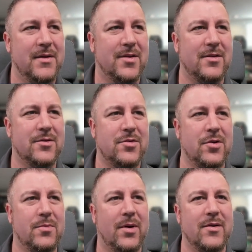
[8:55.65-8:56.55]
this little
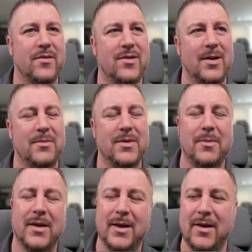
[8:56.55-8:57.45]
2-point ship
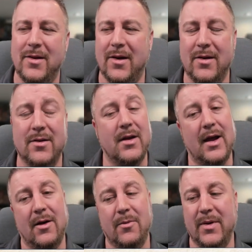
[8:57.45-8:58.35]
nipping in and out,
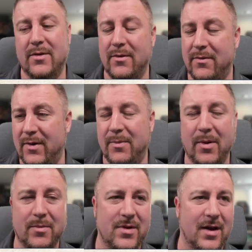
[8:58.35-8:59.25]
helping to flip
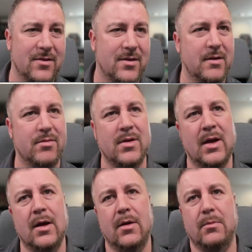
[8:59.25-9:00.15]
objectives,
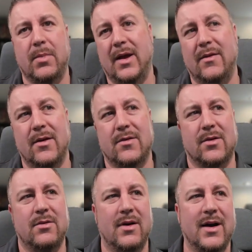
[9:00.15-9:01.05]
being there
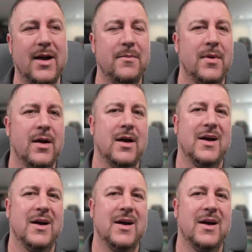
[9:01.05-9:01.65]
to claim.